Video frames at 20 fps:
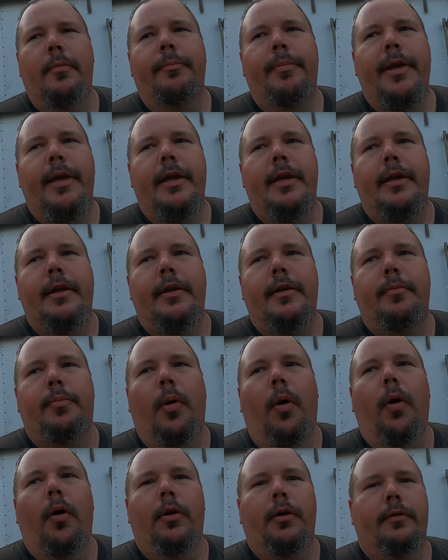be
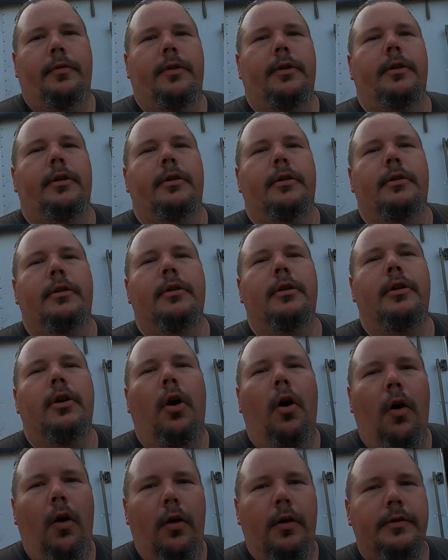part of the
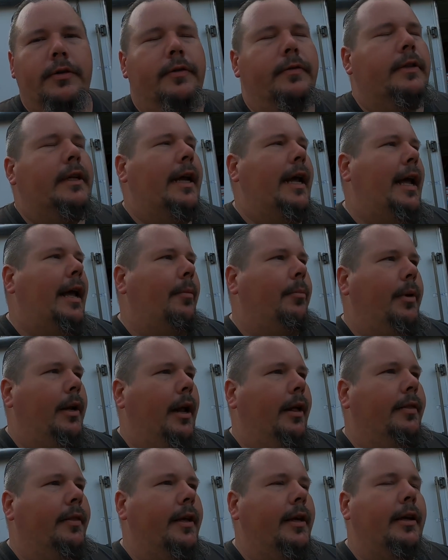cause of that. But
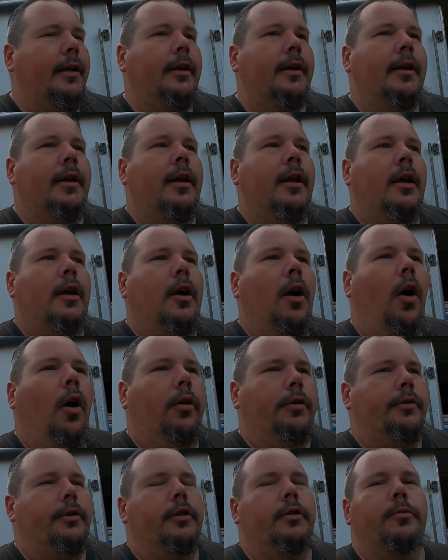I think
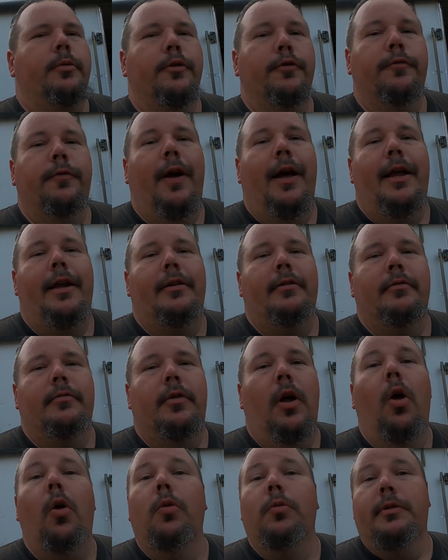also we're
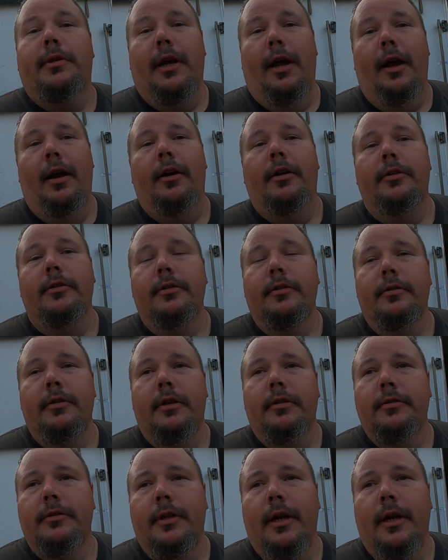fighting old tires. Those